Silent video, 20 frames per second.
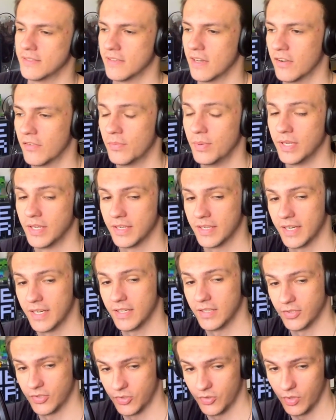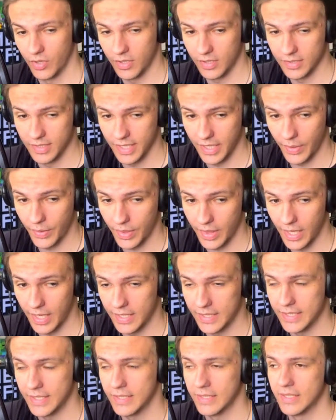I've been kind of struggling with
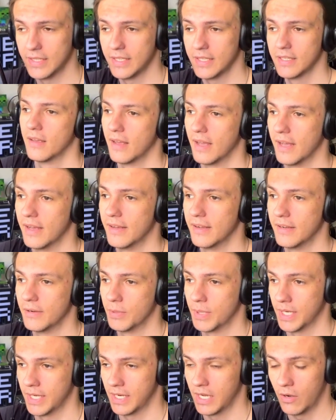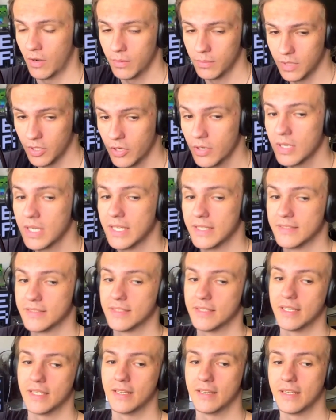that lately, and right now I'm learning
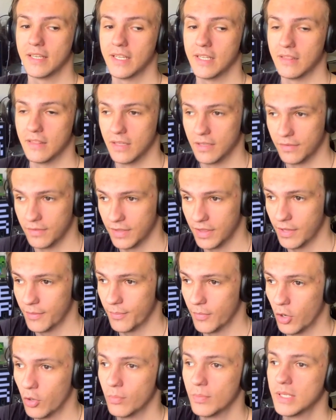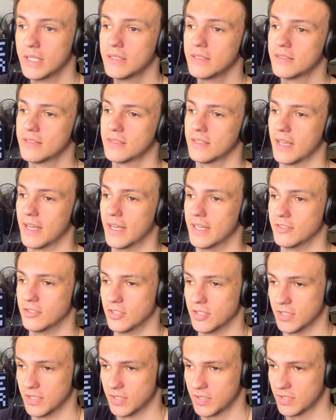to indeed live in the moment and
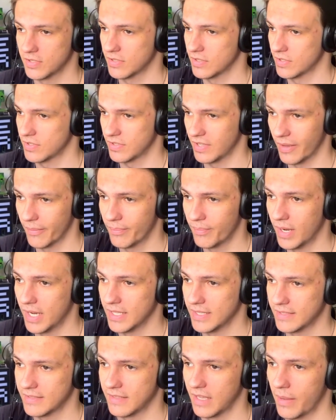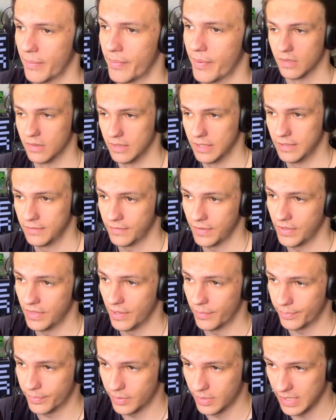just step by step live in
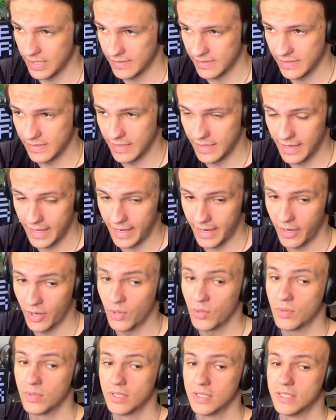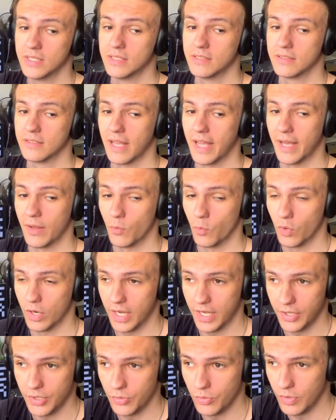the present now, and what
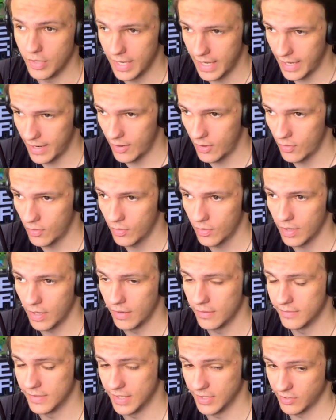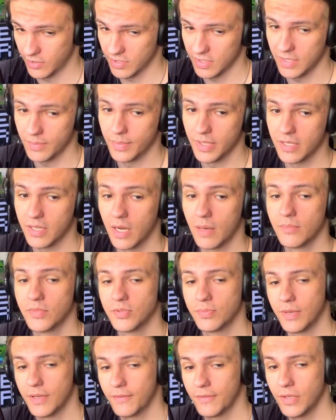I do now eventually
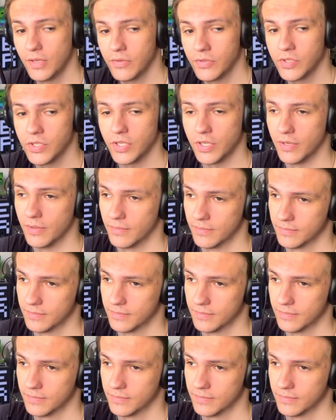becomes my future.